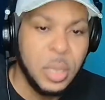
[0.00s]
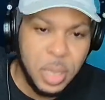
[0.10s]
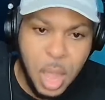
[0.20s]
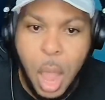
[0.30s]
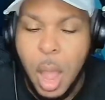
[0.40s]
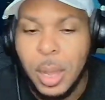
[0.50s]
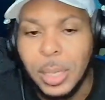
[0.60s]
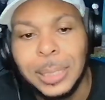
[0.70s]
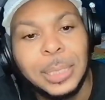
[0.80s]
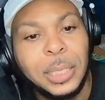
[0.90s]
Yeah.
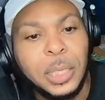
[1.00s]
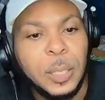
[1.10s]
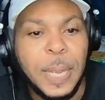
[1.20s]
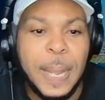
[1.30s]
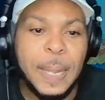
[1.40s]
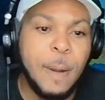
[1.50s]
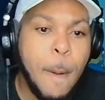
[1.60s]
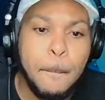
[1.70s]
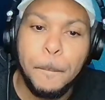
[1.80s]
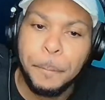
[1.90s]
Yeah, you
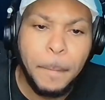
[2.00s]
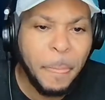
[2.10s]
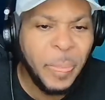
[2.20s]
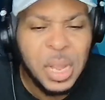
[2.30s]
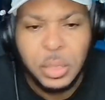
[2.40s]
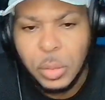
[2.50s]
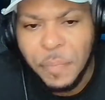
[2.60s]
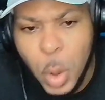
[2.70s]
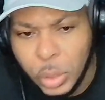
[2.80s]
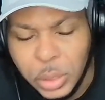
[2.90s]
know? So,
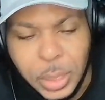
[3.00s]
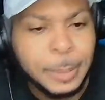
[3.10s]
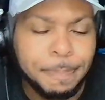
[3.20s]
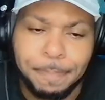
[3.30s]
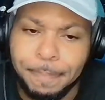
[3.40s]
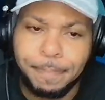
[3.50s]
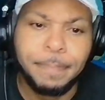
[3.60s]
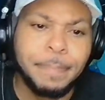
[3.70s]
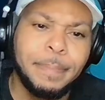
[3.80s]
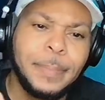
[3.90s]
folks,
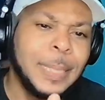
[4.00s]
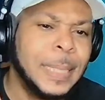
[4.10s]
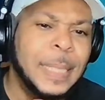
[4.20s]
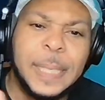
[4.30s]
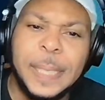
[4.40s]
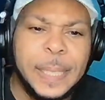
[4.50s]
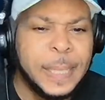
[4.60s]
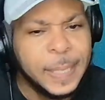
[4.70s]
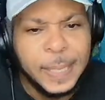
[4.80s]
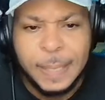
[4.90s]

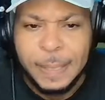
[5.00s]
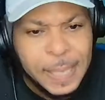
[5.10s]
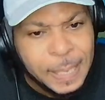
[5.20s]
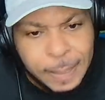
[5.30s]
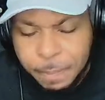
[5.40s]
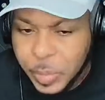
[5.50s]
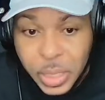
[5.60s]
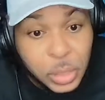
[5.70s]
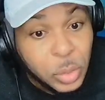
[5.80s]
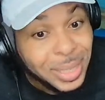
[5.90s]

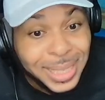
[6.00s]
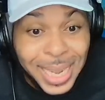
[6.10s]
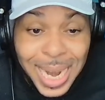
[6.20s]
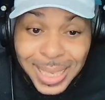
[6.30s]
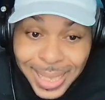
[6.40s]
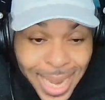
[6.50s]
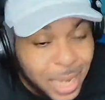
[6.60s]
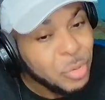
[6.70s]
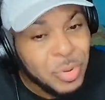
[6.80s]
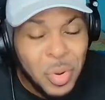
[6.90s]
this song is a 10 out of
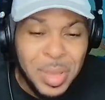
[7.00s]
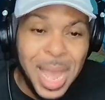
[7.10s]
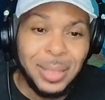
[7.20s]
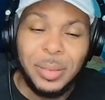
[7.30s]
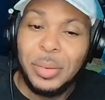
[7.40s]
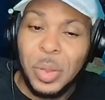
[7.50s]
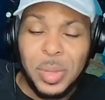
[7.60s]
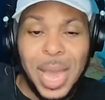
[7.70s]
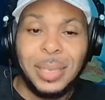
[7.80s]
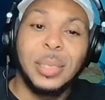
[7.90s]
10. You know that.
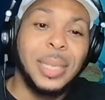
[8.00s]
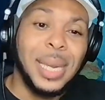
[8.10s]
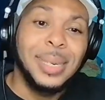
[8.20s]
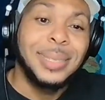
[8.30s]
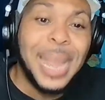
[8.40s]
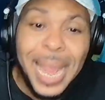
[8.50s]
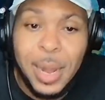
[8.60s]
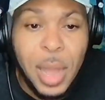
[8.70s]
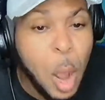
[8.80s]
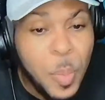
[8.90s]
It's a 10 out of
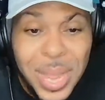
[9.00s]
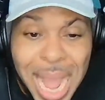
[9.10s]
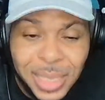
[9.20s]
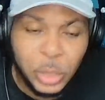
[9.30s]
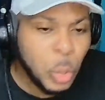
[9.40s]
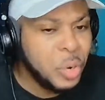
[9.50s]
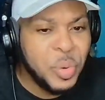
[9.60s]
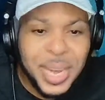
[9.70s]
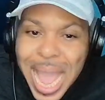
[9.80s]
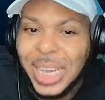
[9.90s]
10. I hope you guys enjoyed the
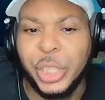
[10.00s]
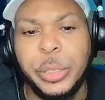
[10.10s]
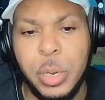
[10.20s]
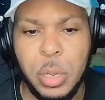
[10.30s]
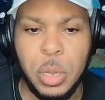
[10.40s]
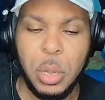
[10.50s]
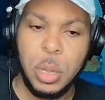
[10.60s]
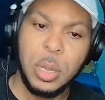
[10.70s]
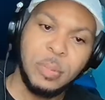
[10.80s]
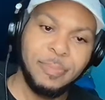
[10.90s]
reaction,
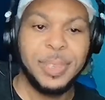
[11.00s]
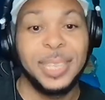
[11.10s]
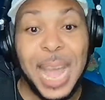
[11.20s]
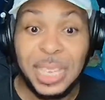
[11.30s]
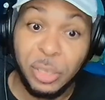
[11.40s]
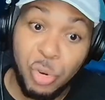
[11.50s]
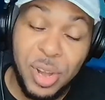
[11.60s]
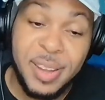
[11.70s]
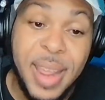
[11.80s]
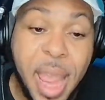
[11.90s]
because I
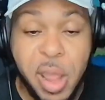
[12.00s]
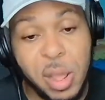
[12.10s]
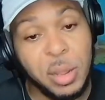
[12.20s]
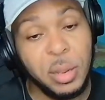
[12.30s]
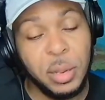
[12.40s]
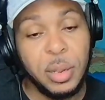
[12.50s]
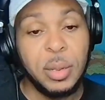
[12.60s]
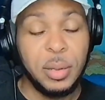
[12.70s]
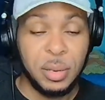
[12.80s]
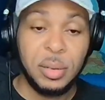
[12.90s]
certainly did.
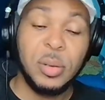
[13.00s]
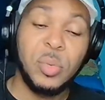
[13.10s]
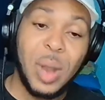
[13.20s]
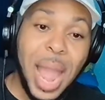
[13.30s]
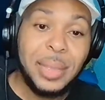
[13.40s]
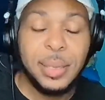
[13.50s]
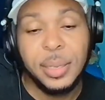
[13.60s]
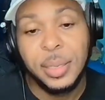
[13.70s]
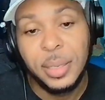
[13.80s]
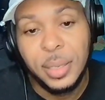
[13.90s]
Right?
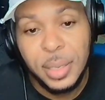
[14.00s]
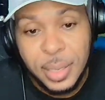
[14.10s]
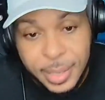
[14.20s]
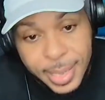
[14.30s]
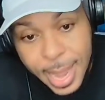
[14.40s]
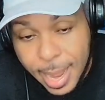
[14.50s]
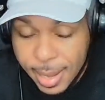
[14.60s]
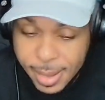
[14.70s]
Yeah.